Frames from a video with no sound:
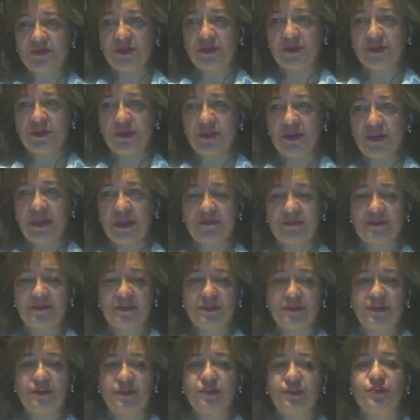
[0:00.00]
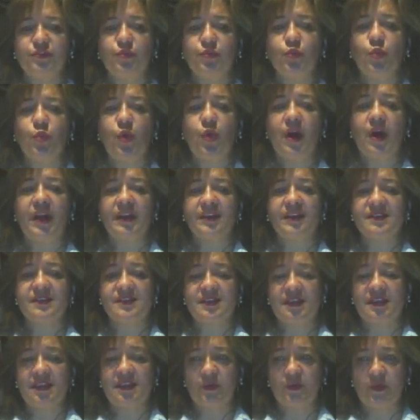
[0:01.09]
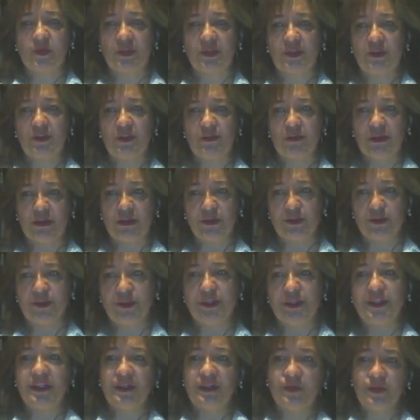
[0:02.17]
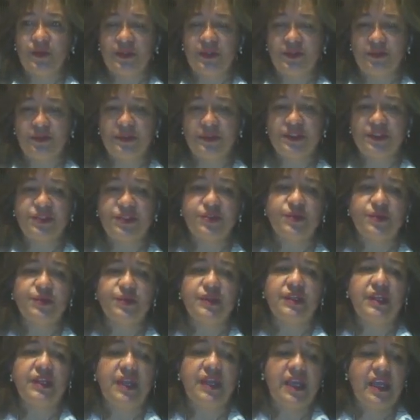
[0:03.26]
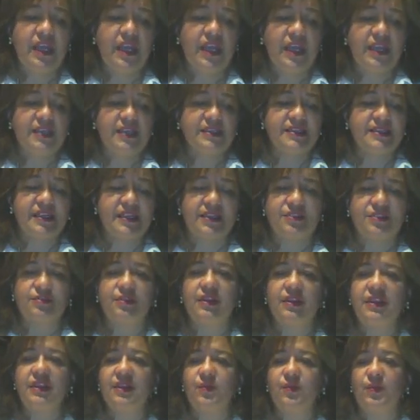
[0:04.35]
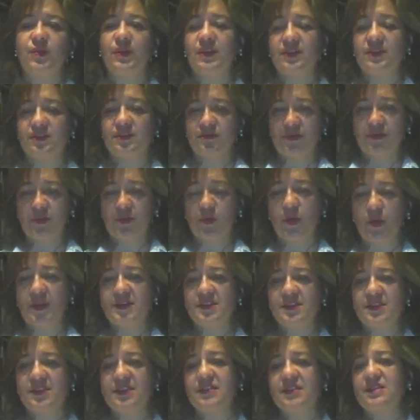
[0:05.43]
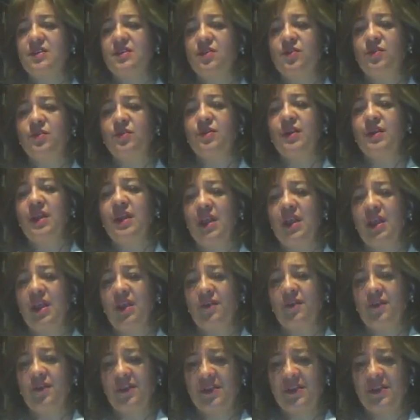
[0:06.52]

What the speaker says: point, you have to know to what extent what you are learning and what you are doing is actually what is requested, or if